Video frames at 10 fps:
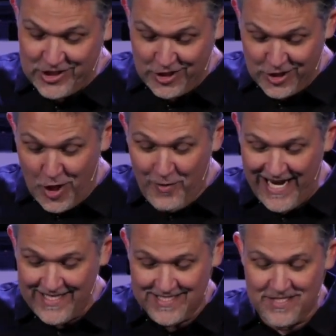You know what
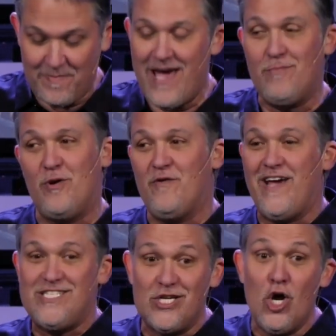else is a bad
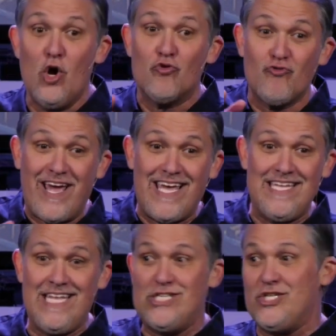motivation?
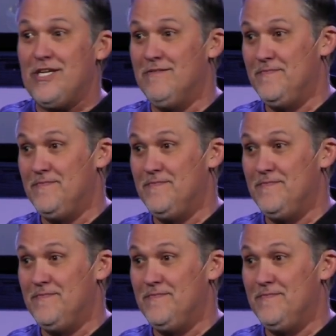Recognition.